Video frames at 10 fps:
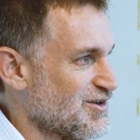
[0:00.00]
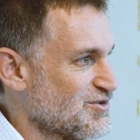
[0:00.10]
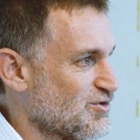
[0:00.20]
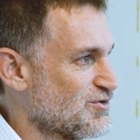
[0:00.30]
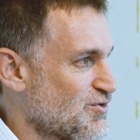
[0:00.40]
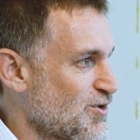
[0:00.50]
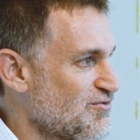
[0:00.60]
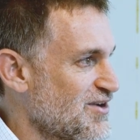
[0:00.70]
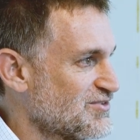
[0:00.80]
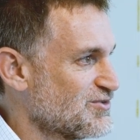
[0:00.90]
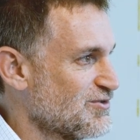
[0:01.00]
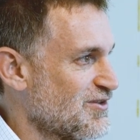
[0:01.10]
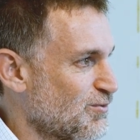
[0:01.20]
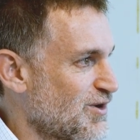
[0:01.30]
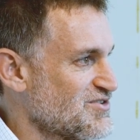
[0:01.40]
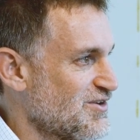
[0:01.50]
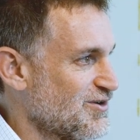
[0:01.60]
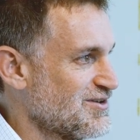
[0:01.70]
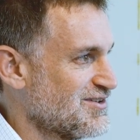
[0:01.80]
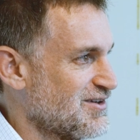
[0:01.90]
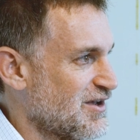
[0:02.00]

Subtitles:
should grow faster than ones that aren't.